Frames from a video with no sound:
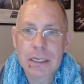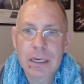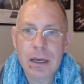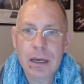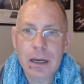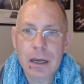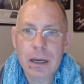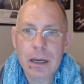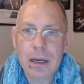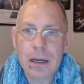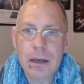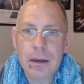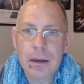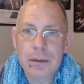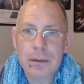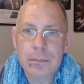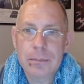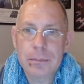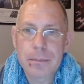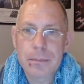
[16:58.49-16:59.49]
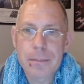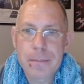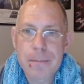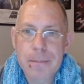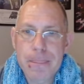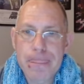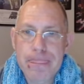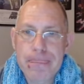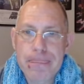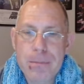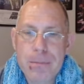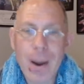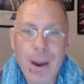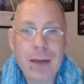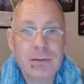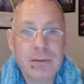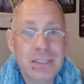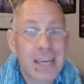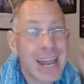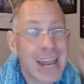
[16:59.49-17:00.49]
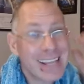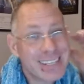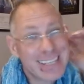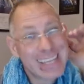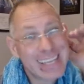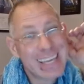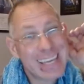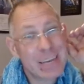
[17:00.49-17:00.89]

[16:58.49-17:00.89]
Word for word: Um, wow, it's actually going to